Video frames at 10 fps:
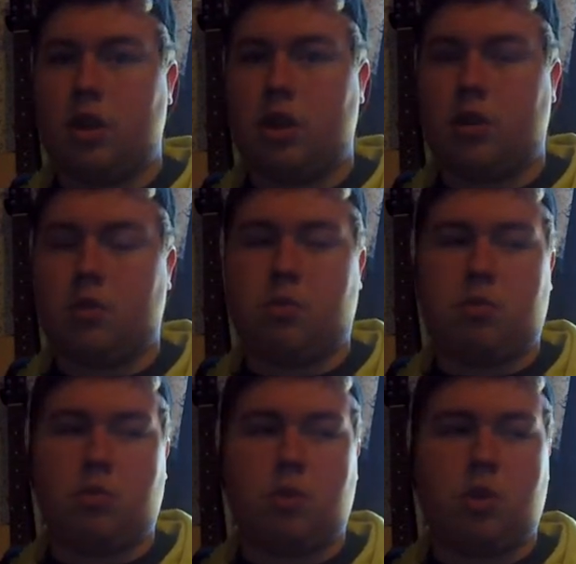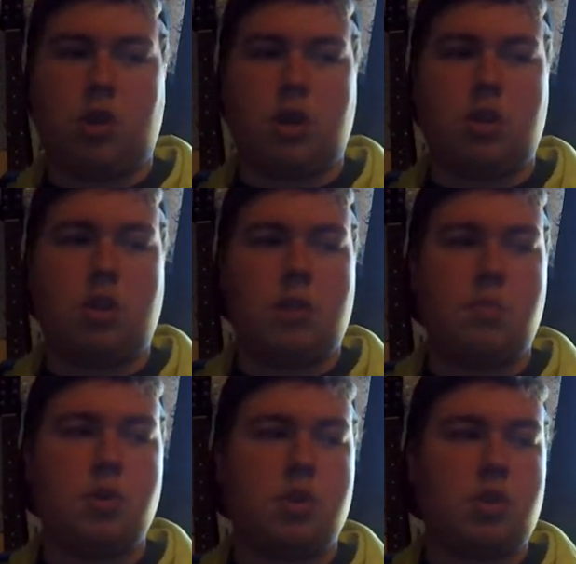It really,
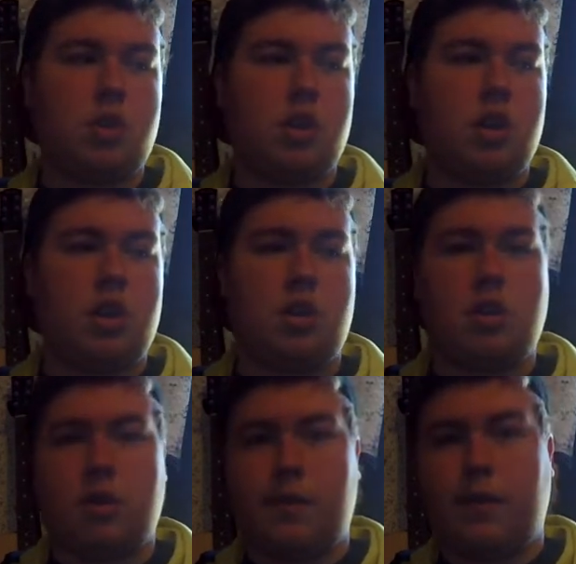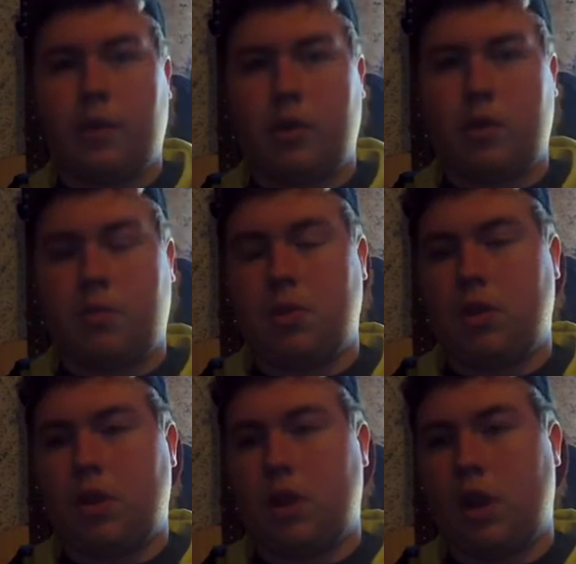musically, it had gone forward,
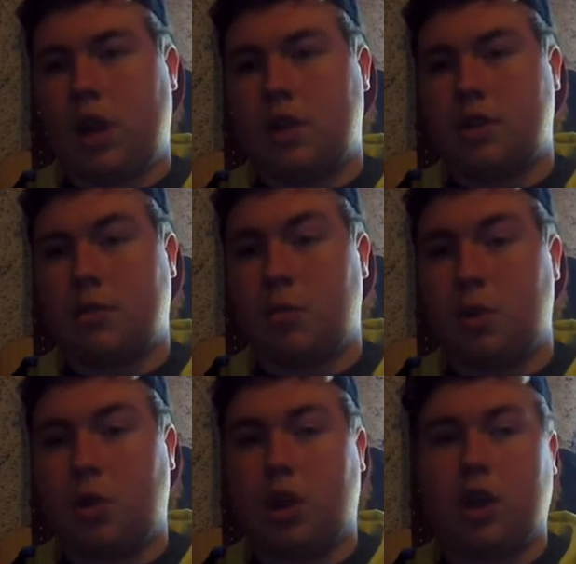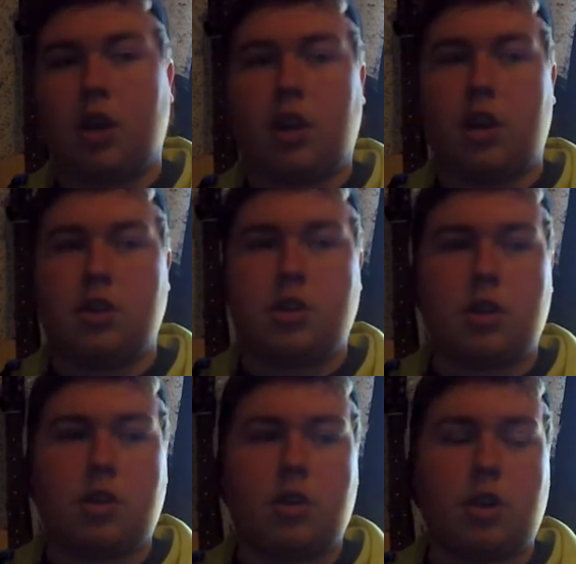but as a mood, it got a lot
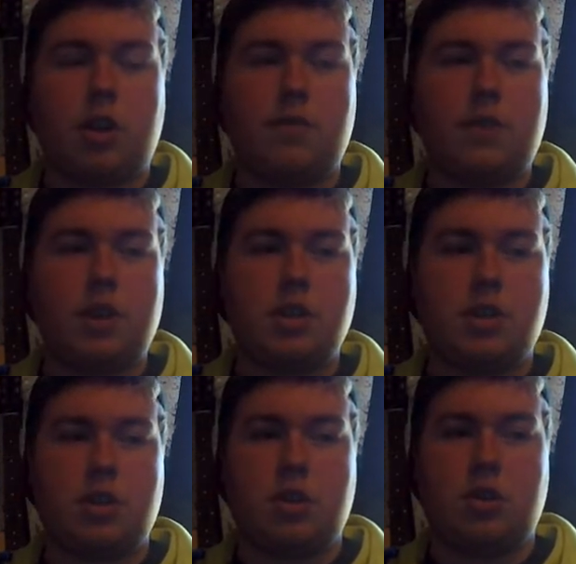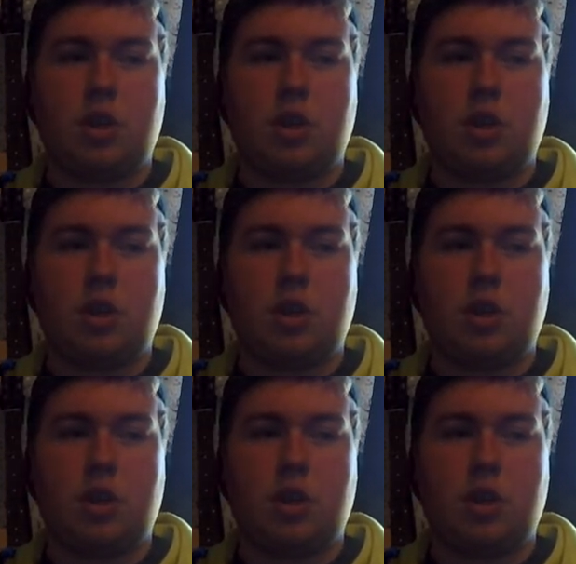darker, a lot faster,